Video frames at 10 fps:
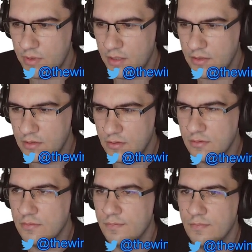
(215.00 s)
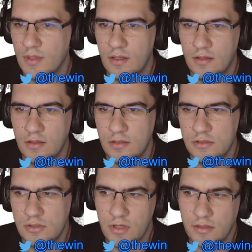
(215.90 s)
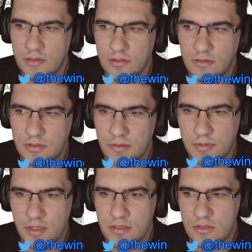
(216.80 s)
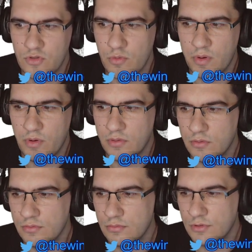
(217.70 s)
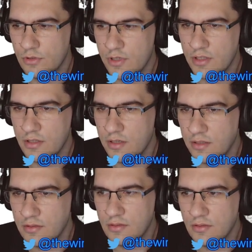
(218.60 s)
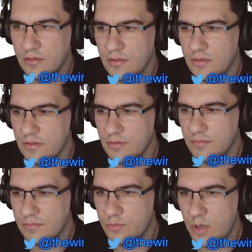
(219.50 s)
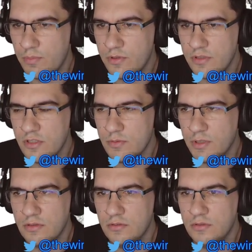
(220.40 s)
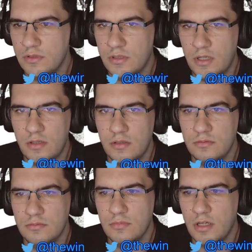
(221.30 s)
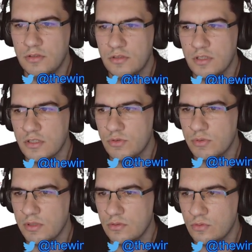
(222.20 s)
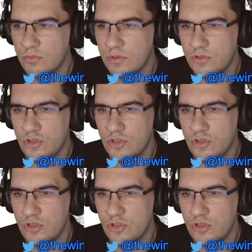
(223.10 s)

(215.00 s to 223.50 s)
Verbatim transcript: we added. So yeah, in some cases you may want to concatenate uh, properties, but there are other things you can do with